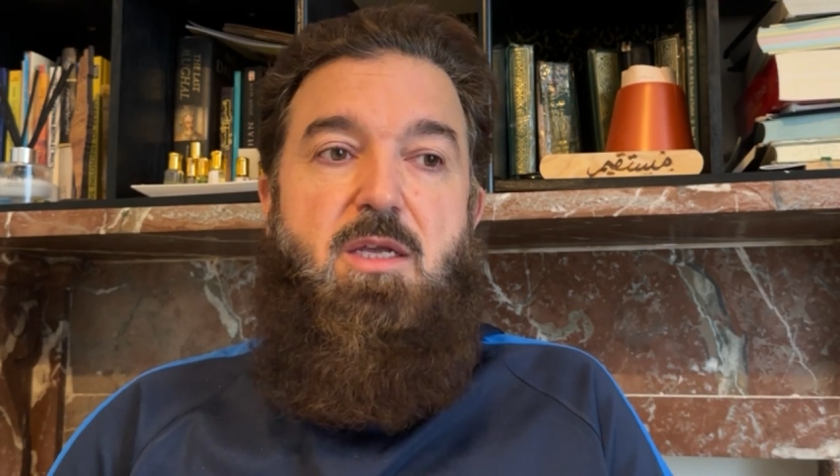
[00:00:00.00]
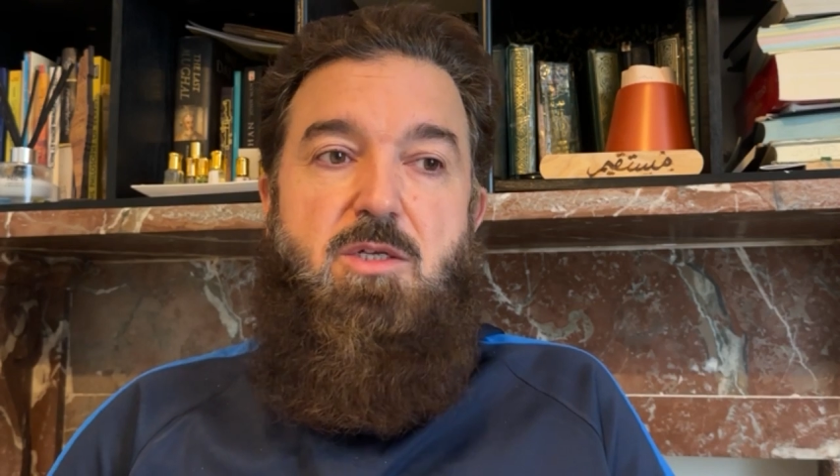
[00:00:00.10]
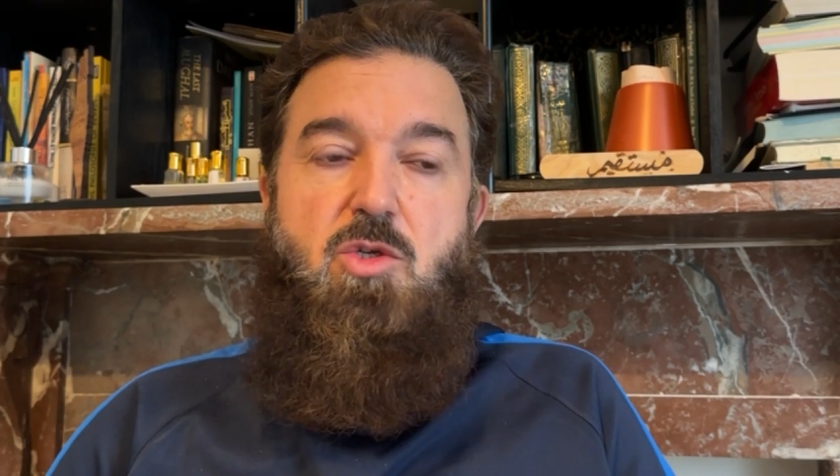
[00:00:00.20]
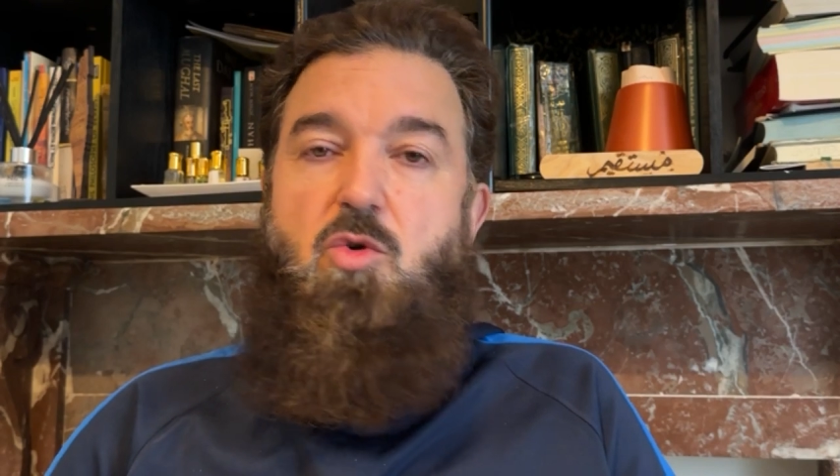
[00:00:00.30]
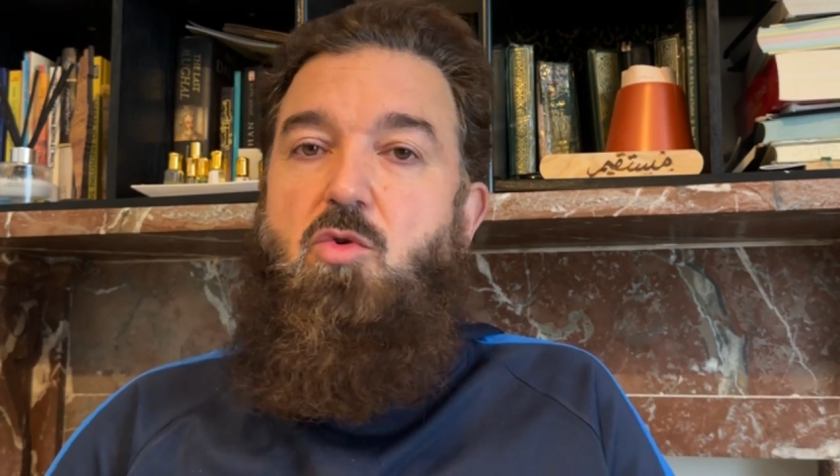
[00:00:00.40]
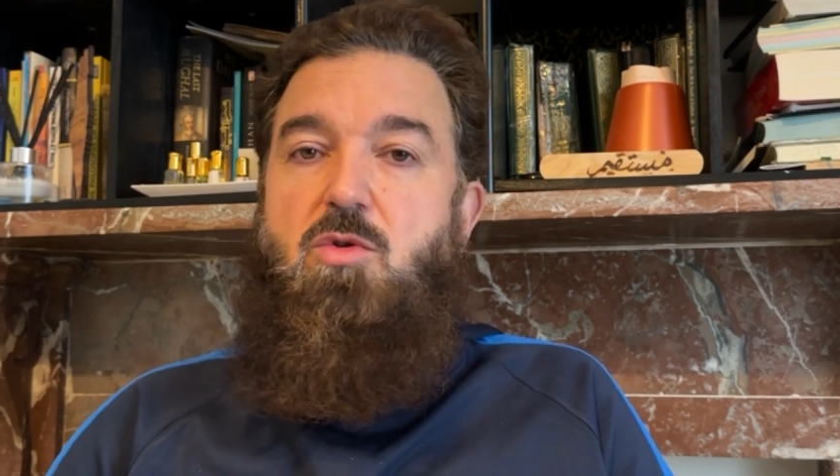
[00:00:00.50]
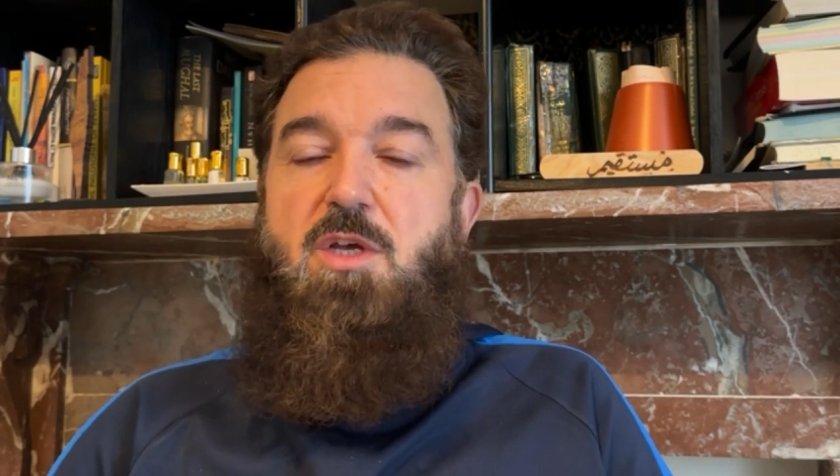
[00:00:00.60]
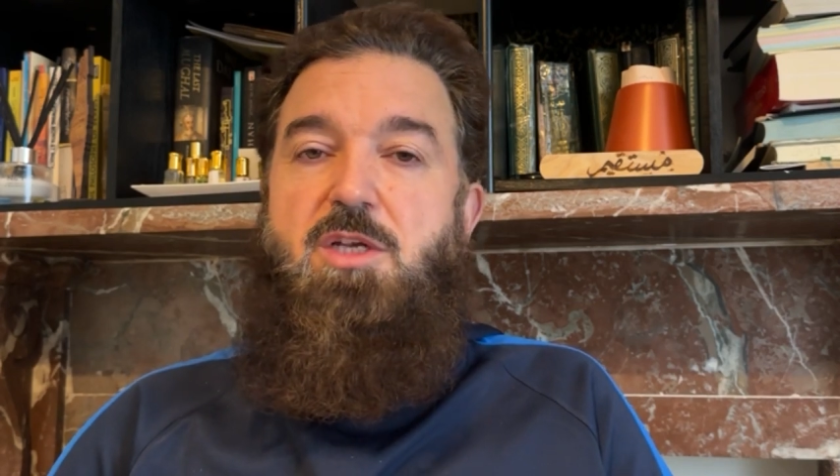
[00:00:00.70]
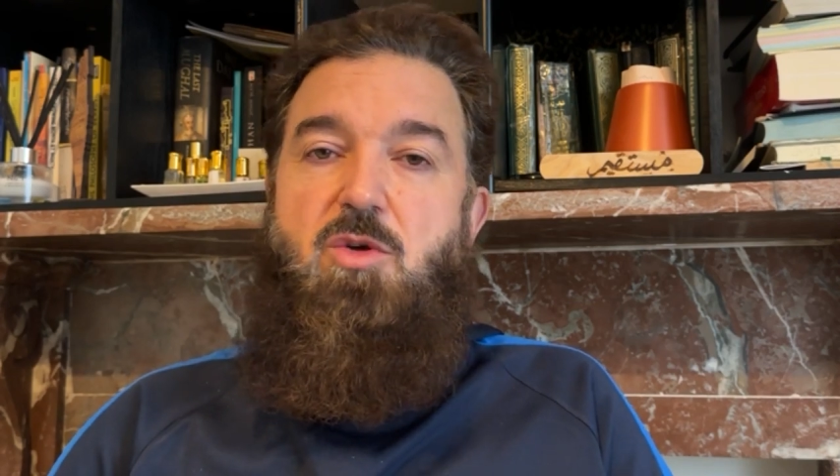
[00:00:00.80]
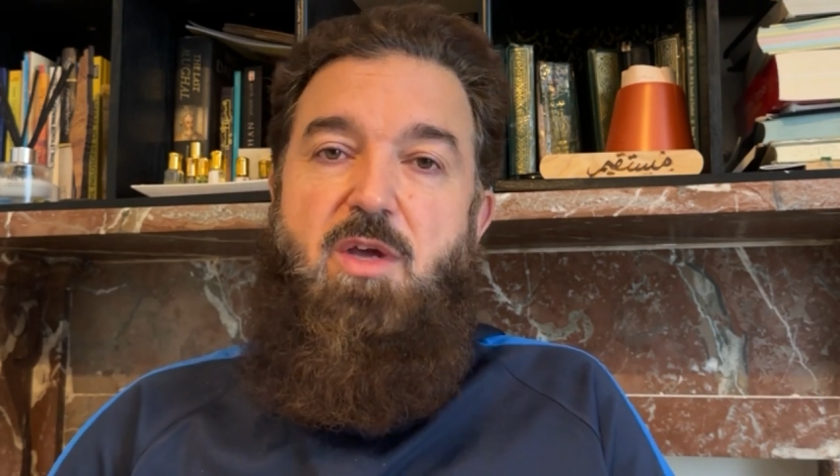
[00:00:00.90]
schools,
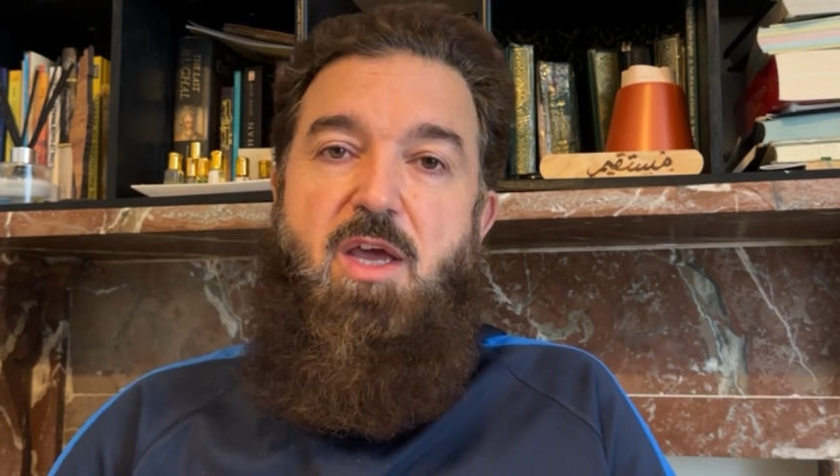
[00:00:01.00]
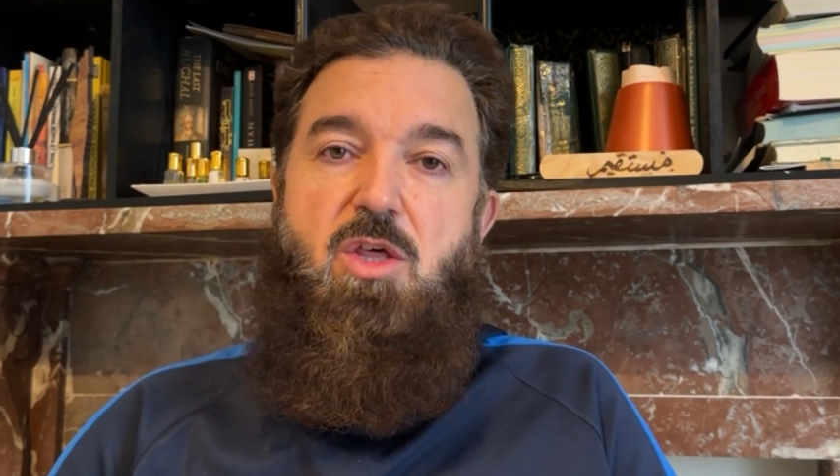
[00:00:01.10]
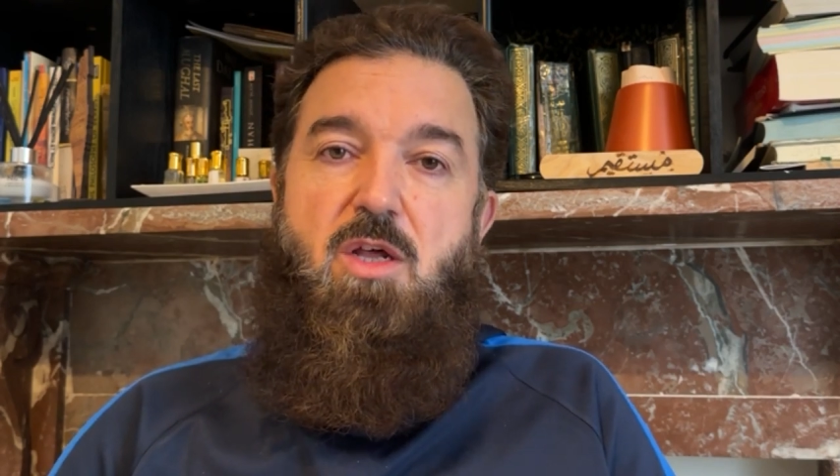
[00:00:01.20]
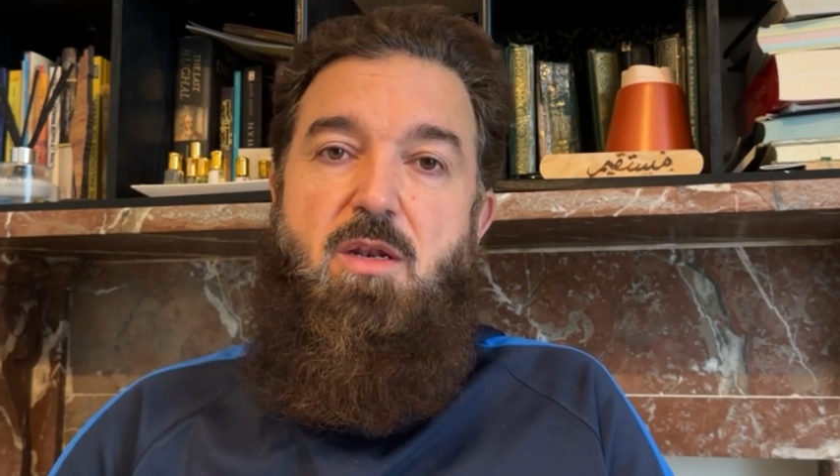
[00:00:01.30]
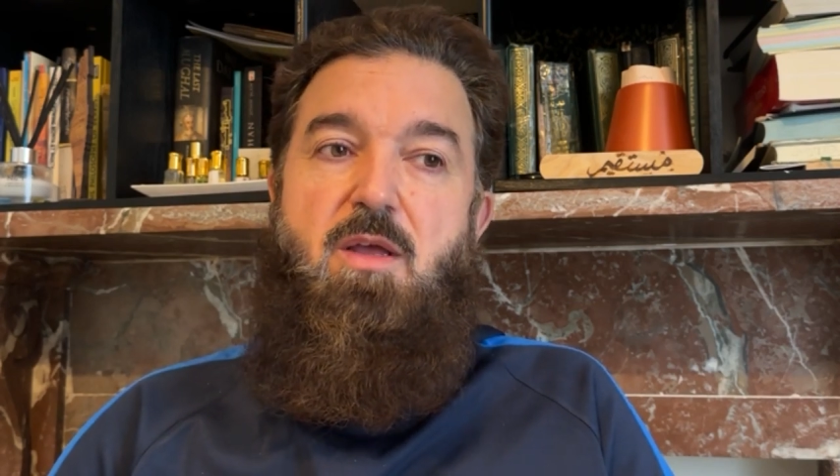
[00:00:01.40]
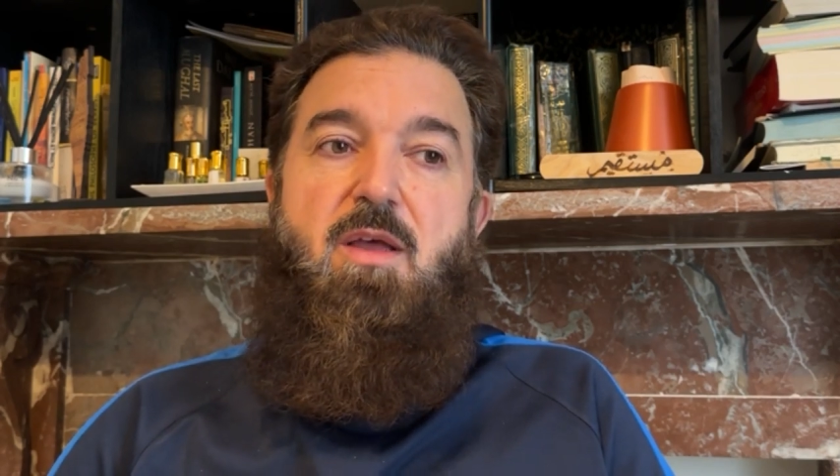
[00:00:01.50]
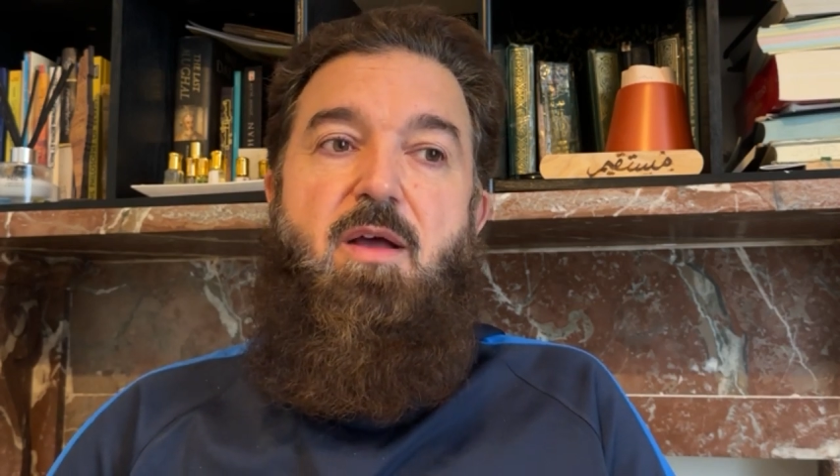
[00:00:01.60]
education.